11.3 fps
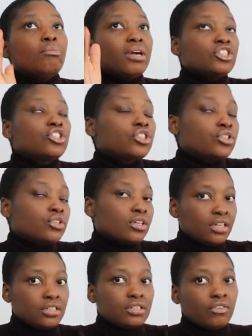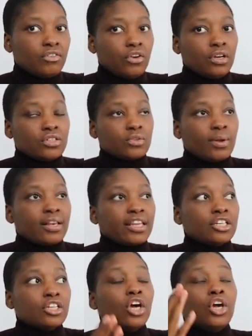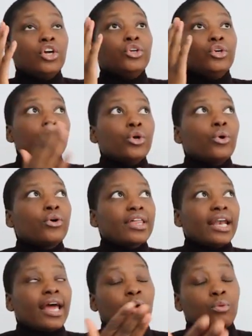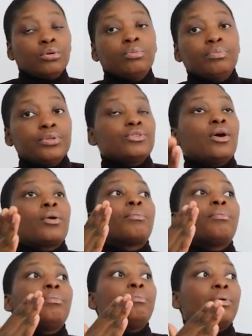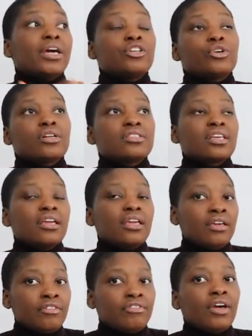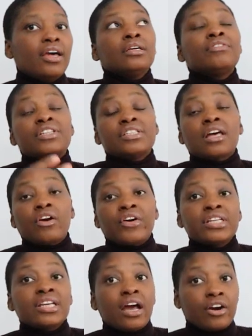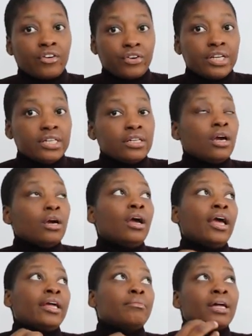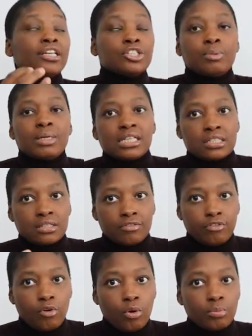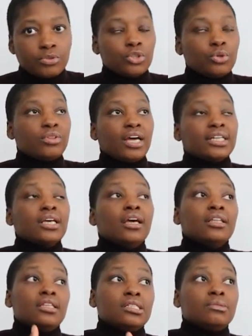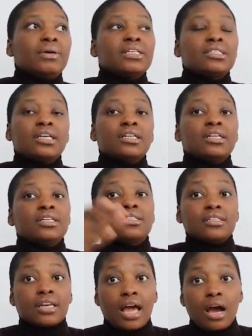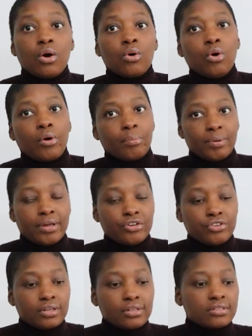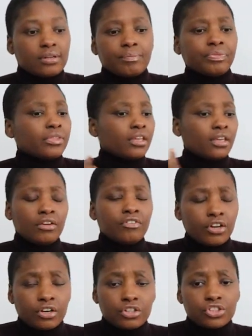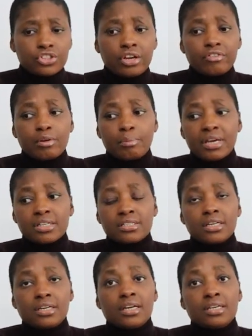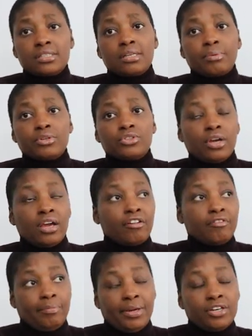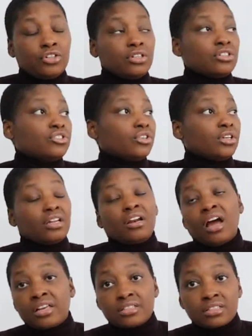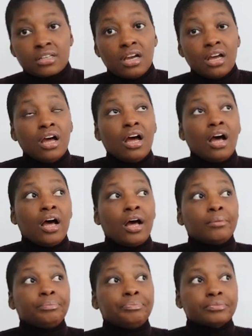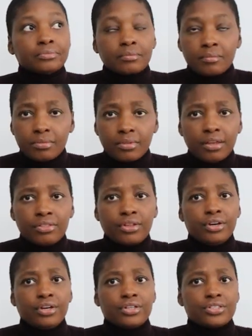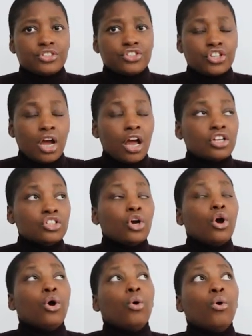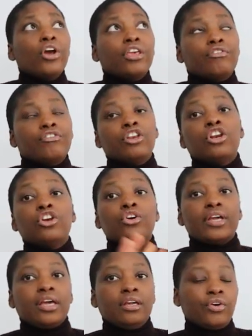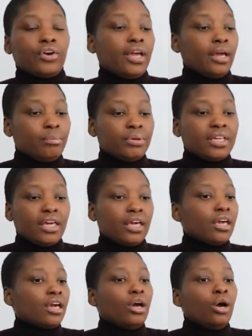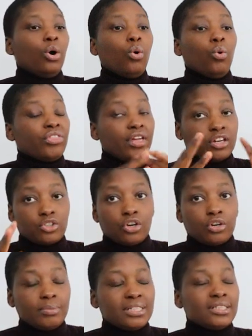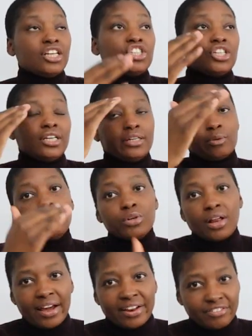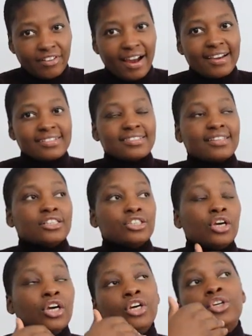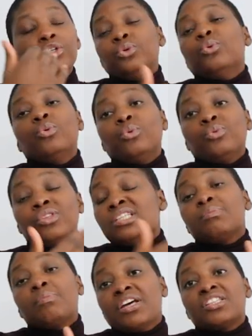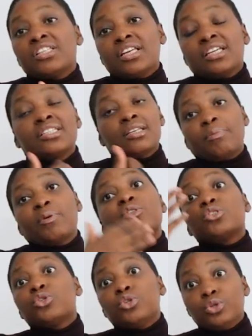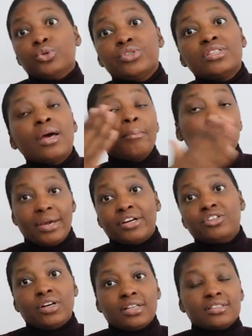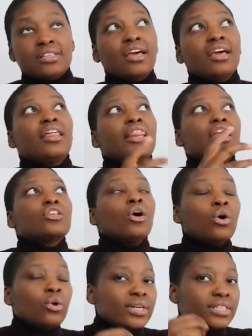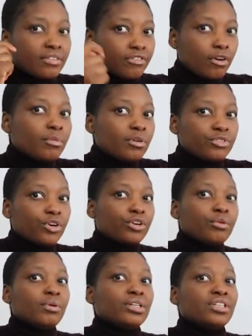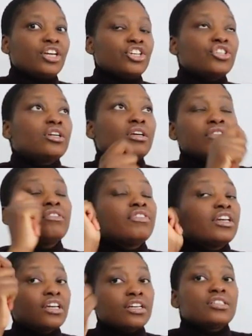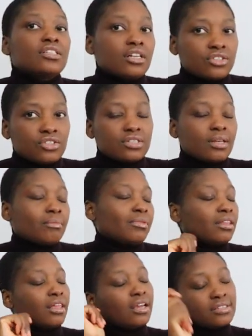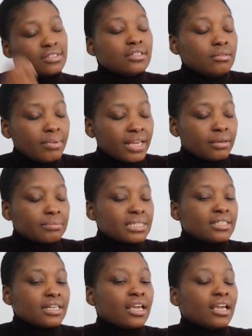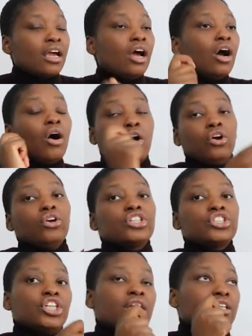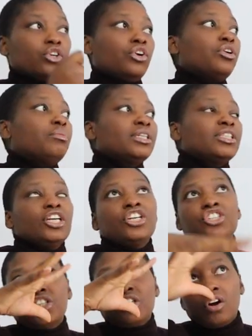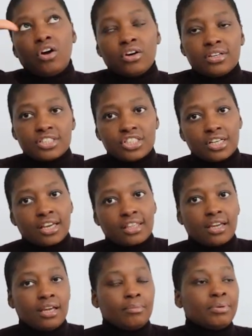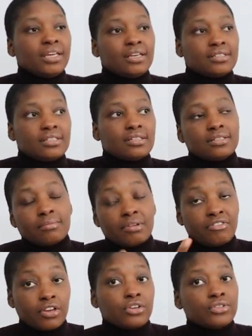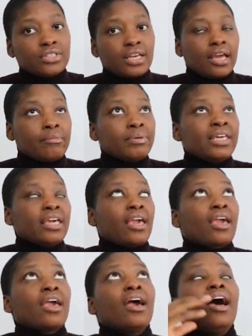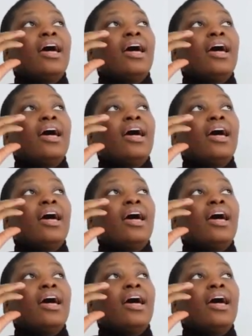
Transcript: mention to the interviewer as well that you know that I will put on bed rails if if it is already agreed and management has informed you that this person is now on bed rails. If you're not sure if a person is supposed to have bed rails, you can ask. Um, the nurse in charge or if you look on Epicare or their documentation, it will advise that you this person is supposed to use bed rails. There's always a form of documentation. Even if a nurse tells you something, they can still make a mistake. Always check documentation. Always check the Epicare system if you're using Epicare.